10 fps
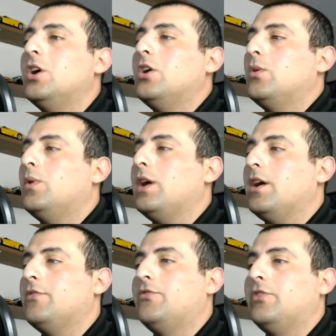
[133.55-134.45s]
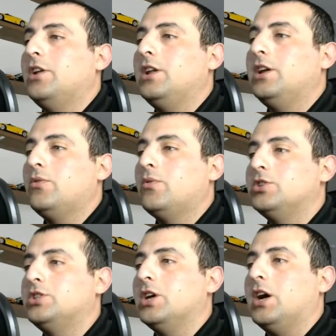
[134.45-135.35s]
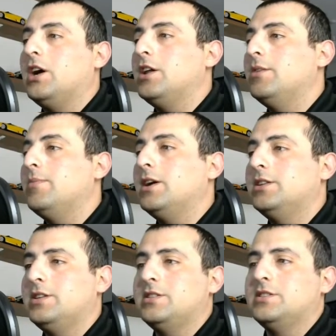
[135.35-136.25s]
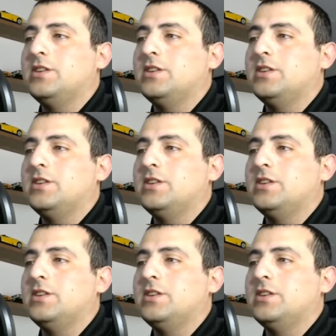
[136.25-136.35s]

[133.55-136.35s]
We have Relinquished Anima, this is an